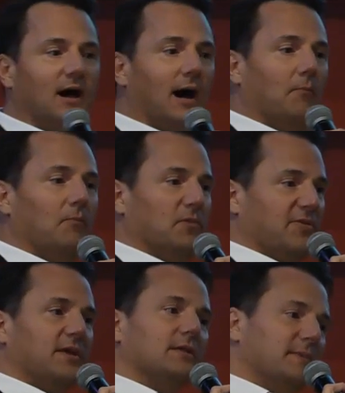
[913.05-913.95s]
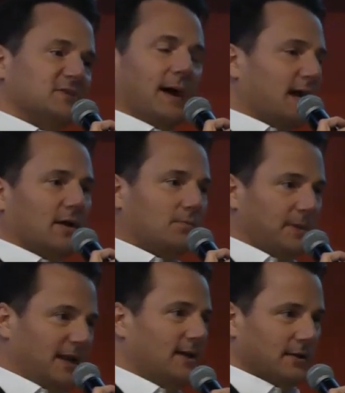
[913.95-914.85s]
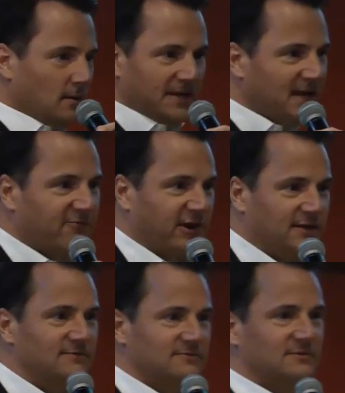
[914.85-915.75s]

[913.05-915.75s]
The thing that makes my company a little bit different